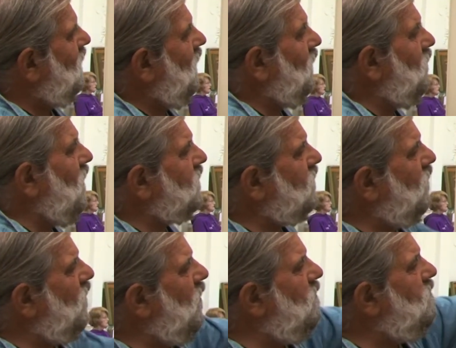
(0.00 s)
And the rest
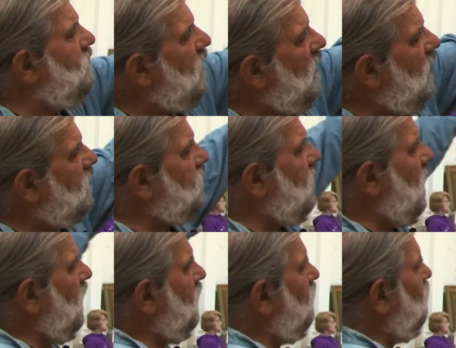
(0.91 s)
of them are
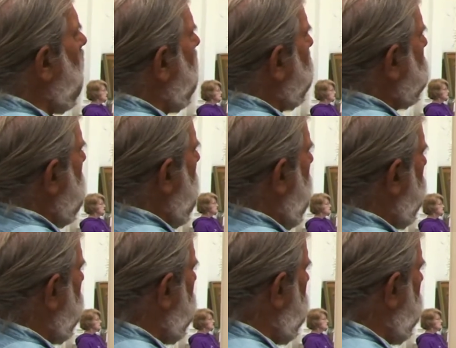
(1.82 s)
scattered throughout town.